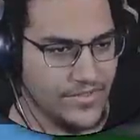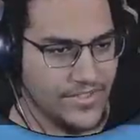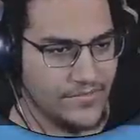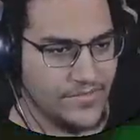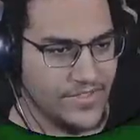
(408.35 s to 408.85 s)
Got
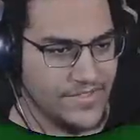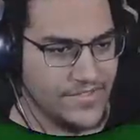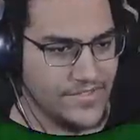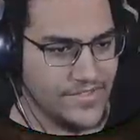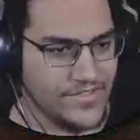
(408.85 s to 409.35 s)
him with the
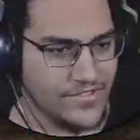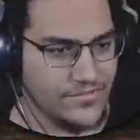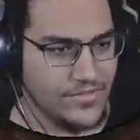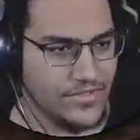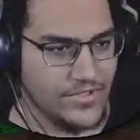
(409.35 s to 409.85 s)
Getsuga Tensho.
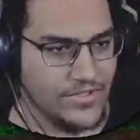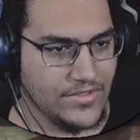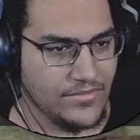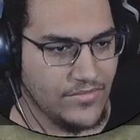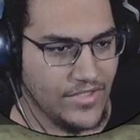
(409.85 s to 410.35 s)

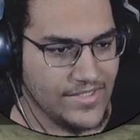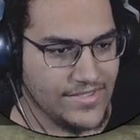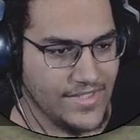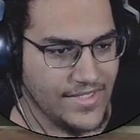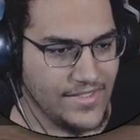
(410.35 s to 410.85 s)
Block
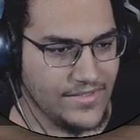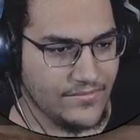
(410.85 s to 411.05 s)
that.